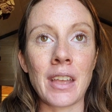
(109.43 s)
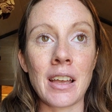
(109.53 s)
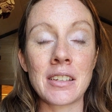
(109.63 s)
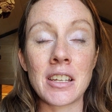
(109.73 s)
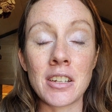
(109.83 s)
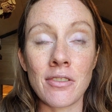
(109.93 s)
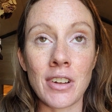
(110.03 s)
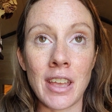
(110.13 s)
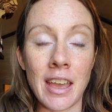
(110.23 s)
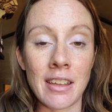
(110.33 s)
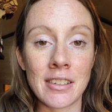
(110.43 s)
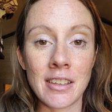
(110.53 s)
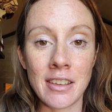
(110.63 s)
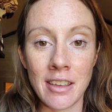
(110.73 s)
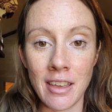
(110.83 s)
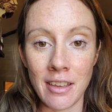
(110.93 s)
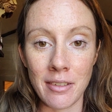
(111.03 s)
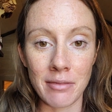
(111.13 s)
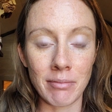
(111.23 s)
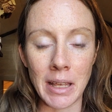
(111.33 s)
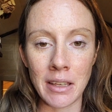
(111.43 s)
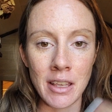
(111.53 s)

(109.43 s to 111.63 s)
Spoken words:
I tend to forget like